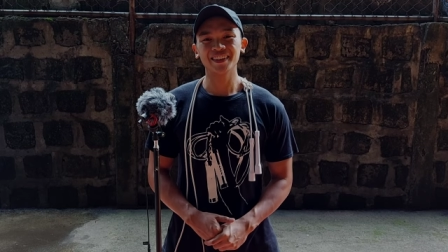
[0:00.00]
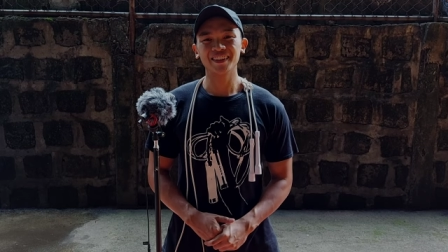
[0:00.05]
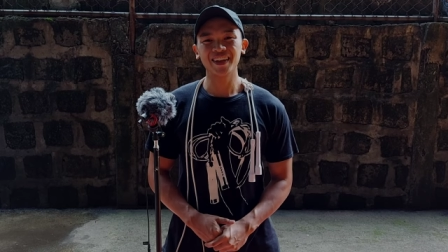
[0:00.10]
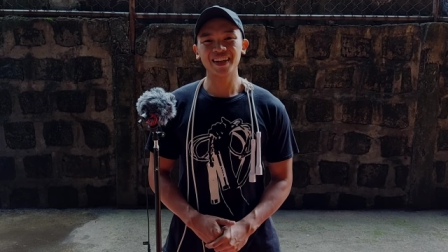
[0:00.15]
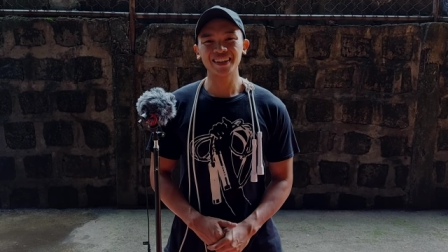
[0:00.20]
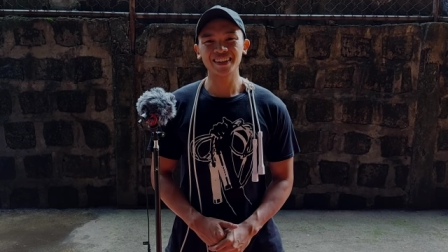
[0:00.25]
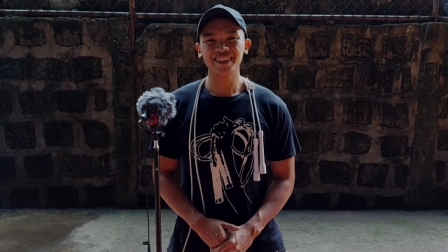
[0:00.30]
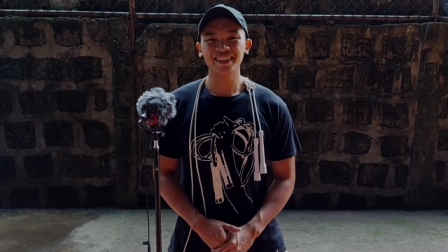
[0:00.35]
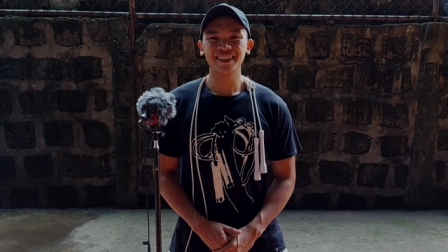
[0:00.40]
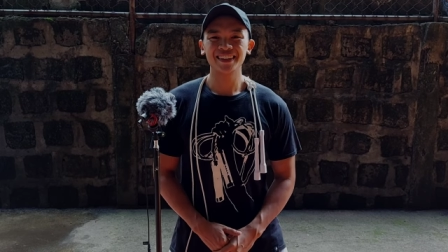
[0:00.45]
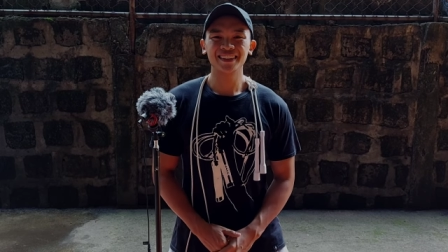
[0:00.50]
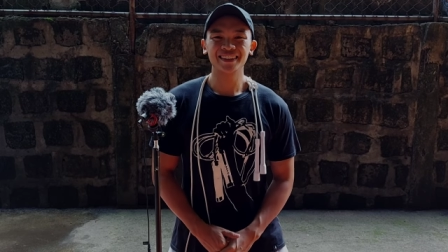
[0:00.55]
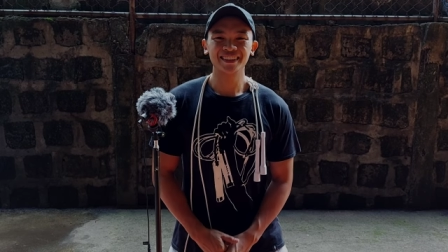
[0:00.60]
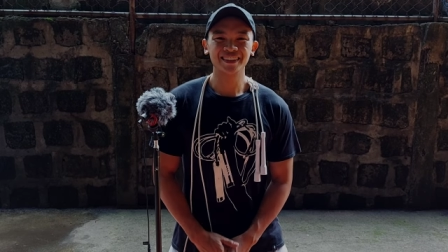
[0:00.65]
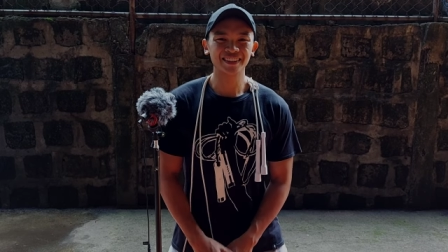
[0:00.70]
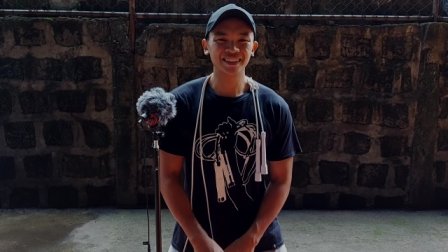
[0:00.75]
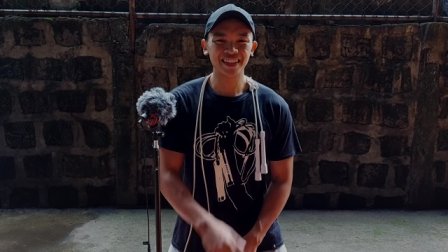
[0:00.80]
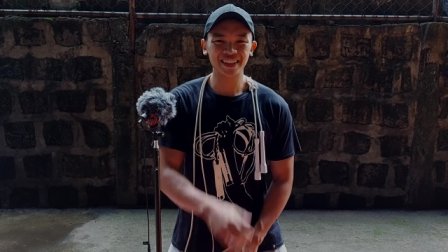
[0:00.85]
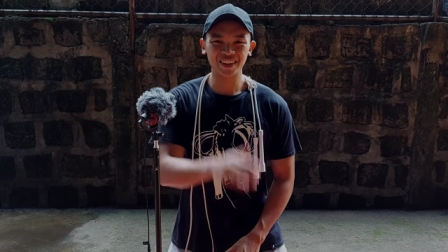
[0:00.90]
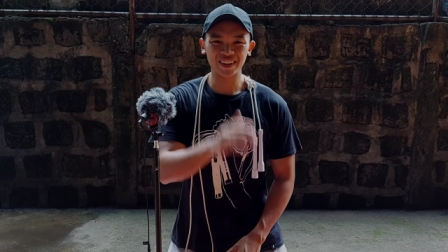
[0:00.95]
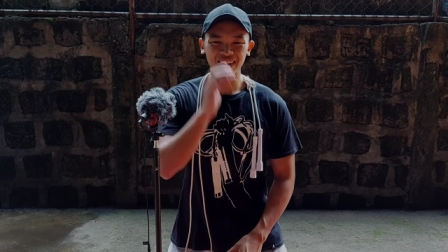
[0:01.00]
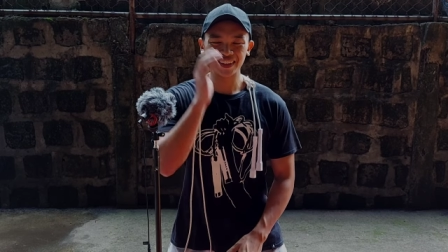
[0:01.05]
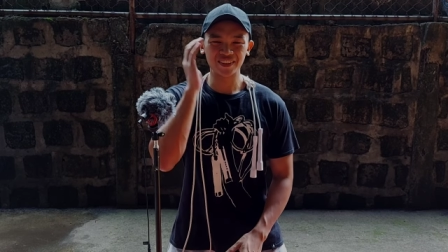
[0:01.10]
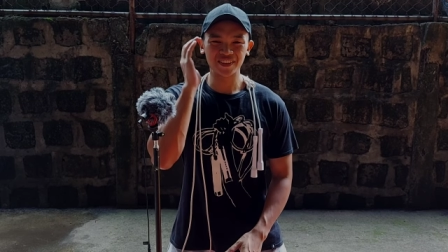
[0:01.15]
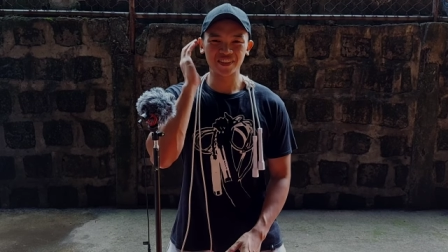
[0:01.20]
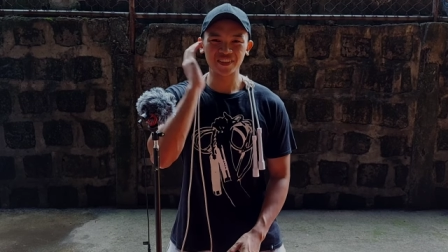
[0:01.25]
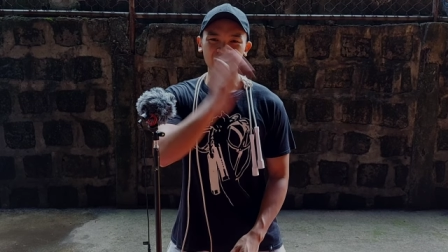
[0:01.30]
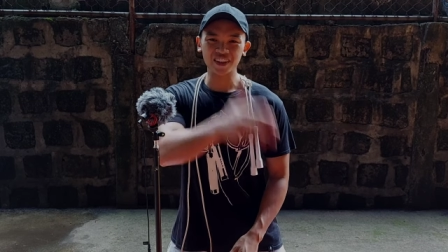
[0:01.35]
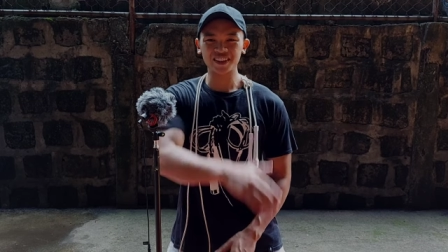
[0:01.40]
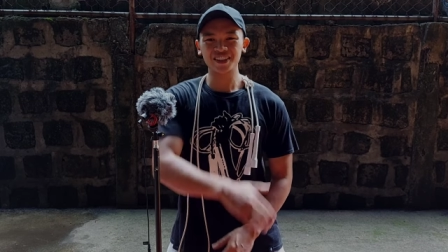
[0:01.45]
Alright, so thank you guys
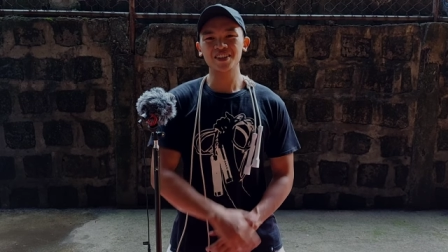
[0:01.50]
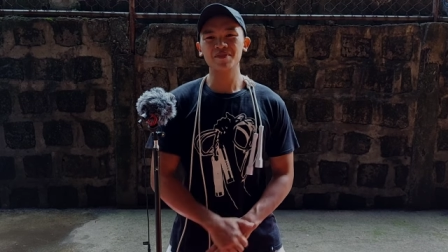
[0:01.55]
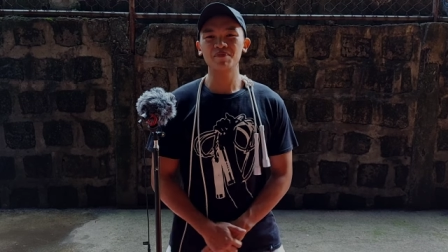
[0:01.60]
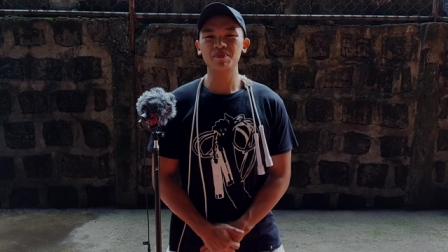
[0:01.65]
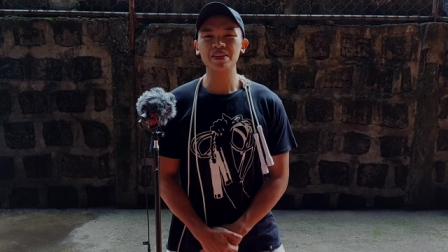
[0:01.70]
for watching.